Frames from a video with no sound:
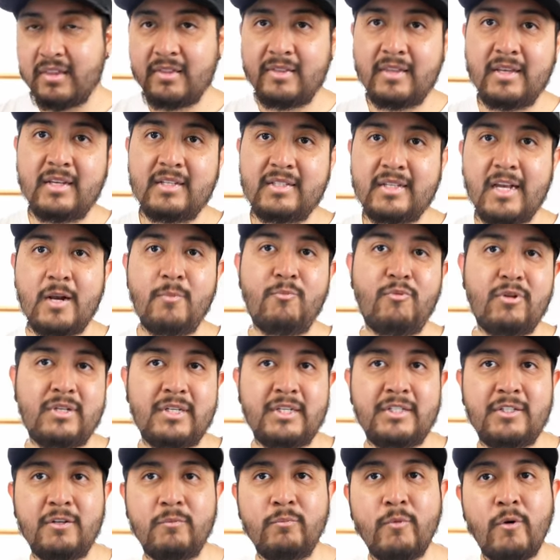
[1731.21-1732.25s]
This Dell
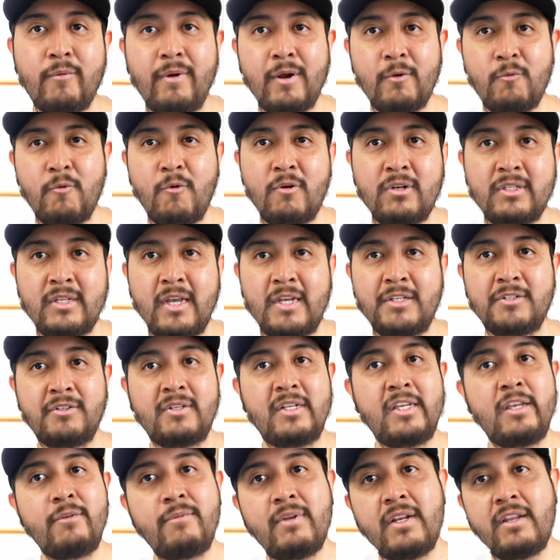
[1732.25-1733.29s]
Precision Mobile Workstation,
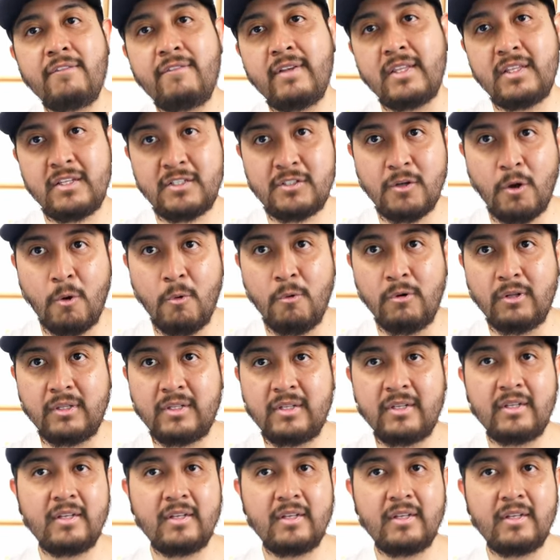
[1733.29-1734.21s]
even if it is old,